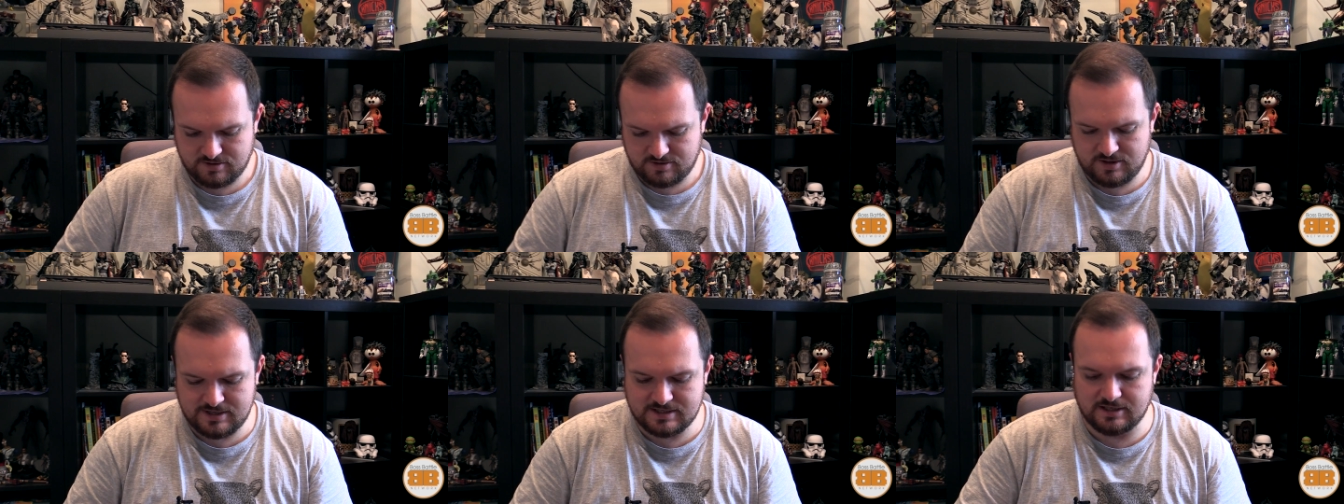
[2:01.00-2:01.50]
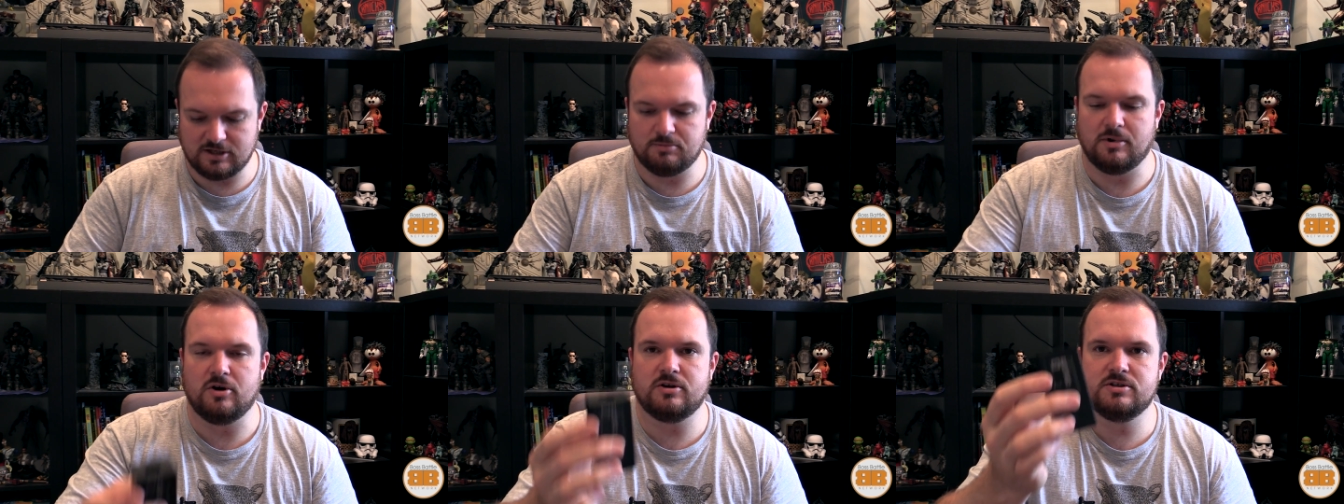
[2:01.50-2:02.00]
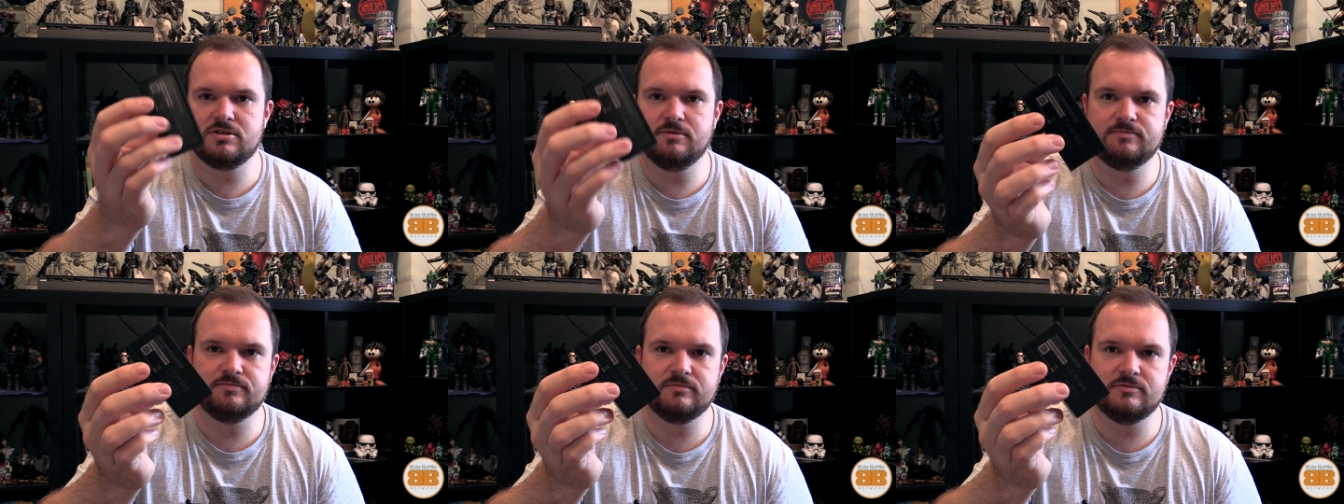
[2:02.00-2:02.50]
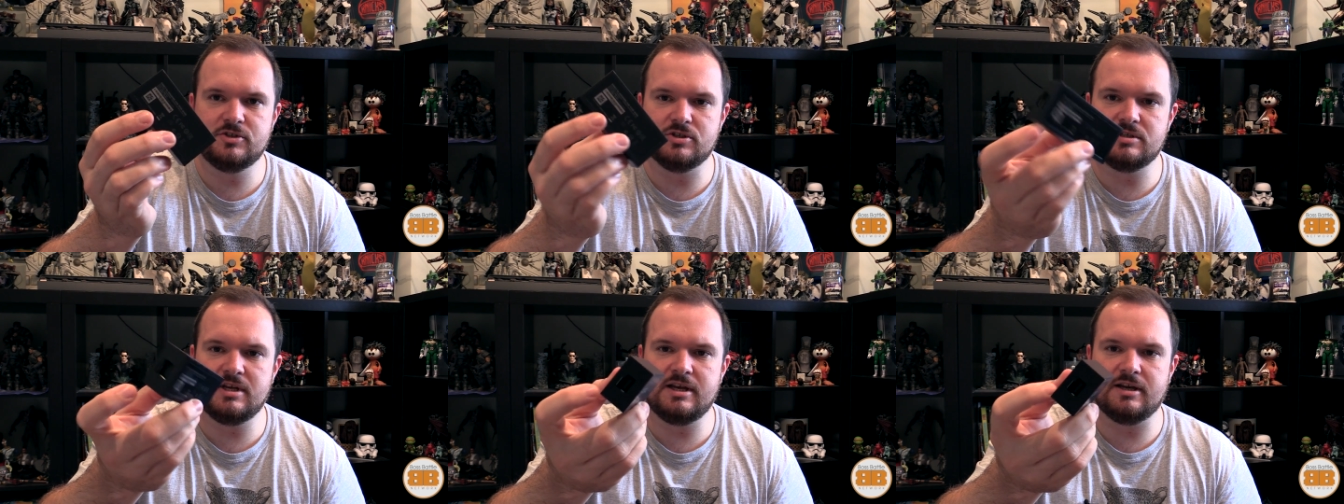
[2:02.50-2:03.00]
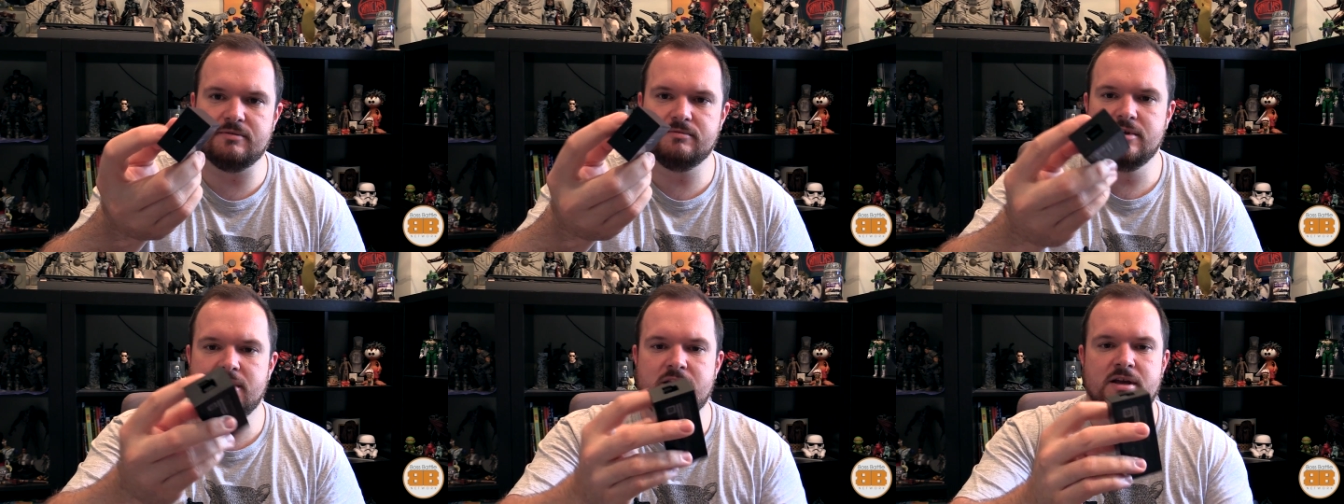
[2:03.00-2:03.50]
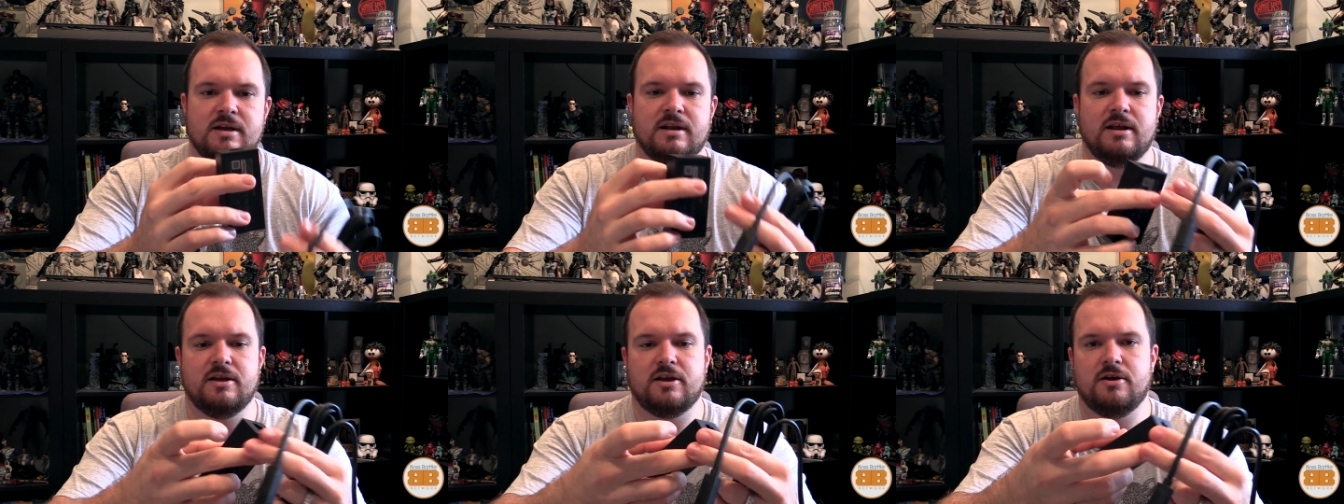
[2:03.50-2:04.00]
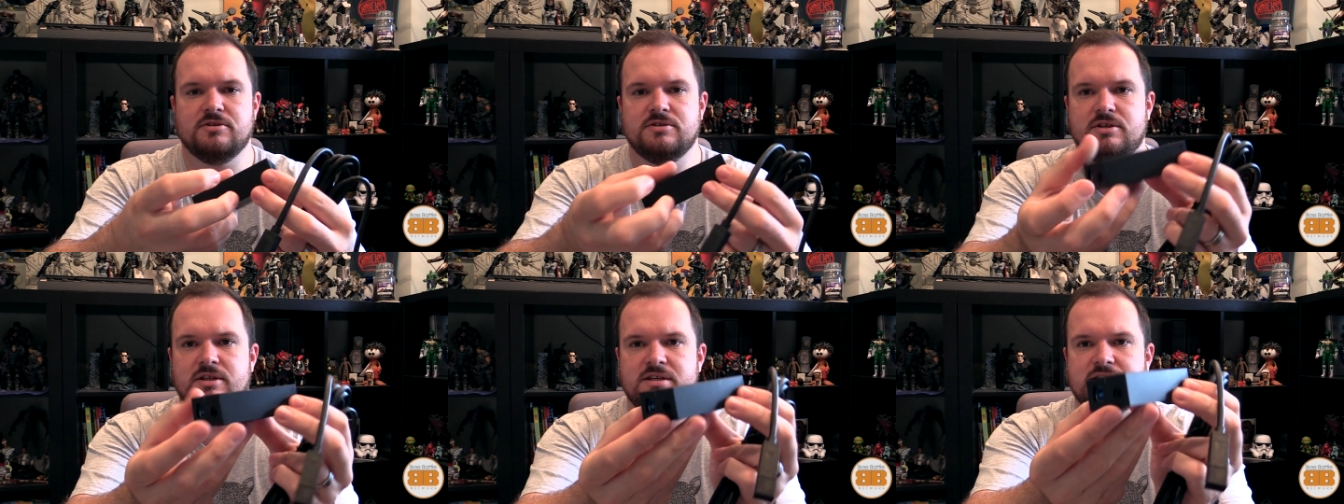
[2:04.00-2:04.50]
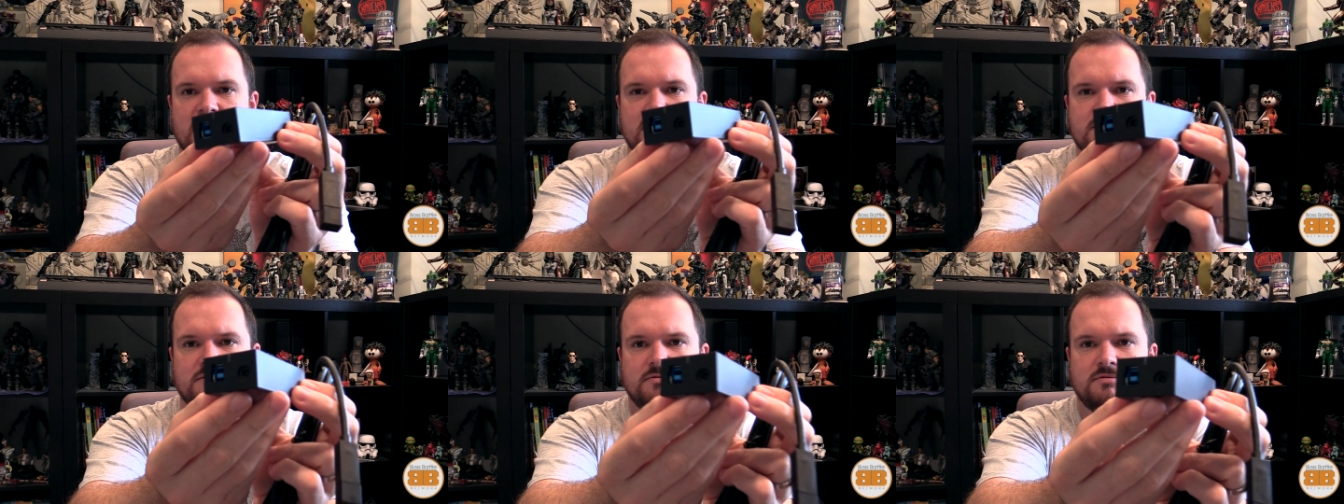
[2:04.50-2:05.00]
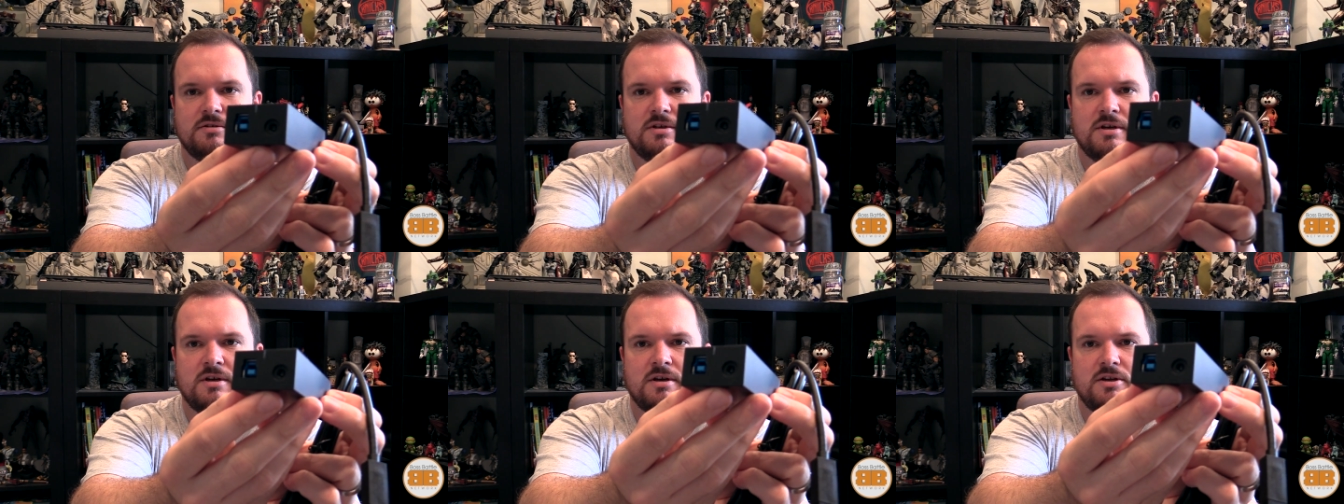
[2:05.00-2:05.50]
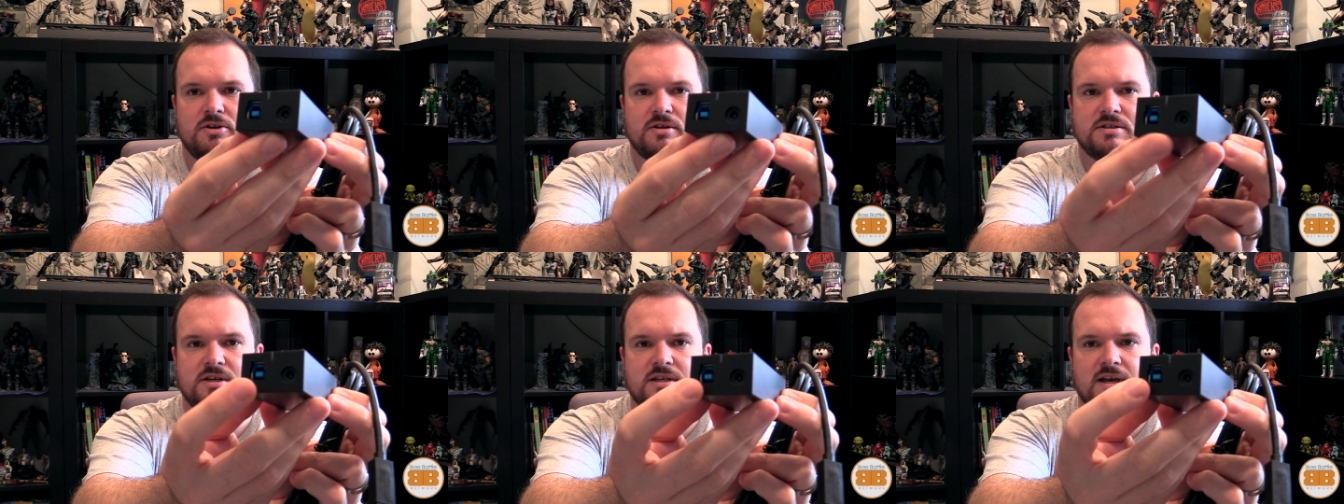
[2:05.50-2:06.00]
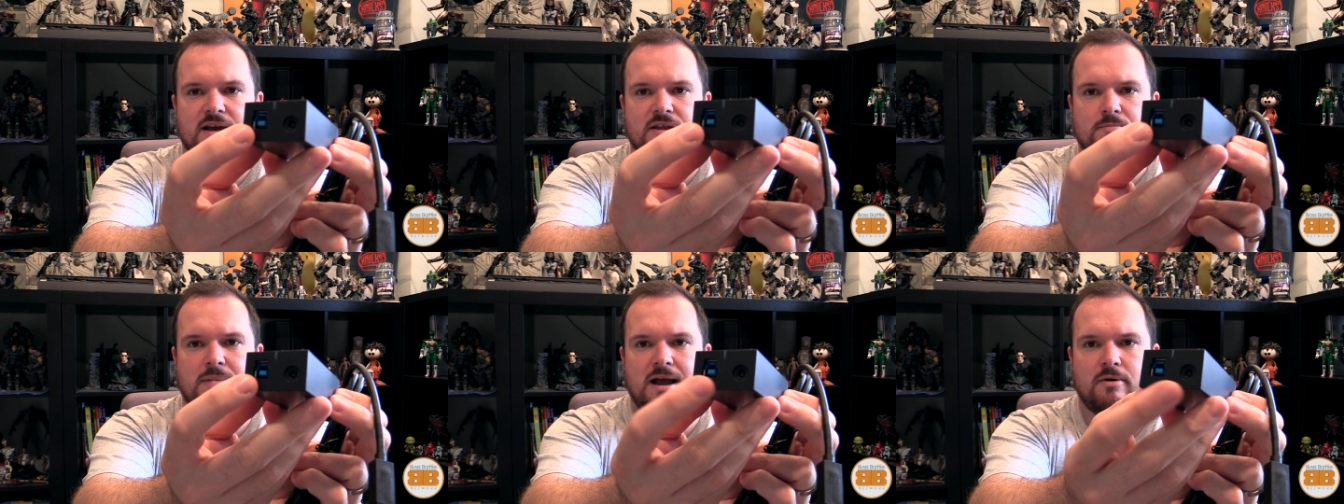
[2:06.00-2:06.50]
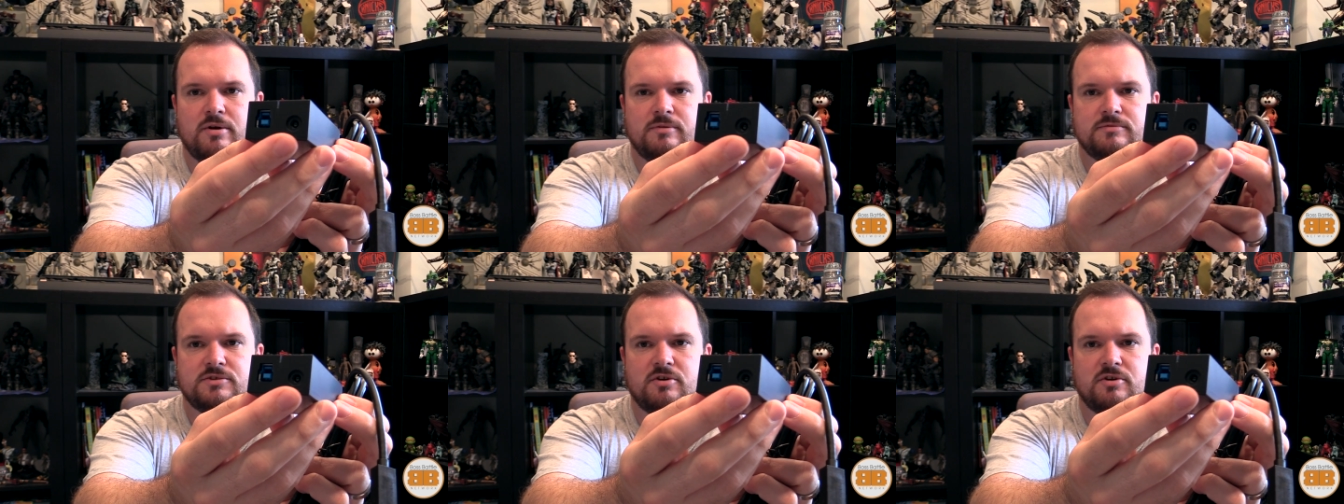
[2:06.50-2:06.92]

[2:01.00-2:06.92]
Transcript: this little box just here. Now it goes into this end, and you can see there the power,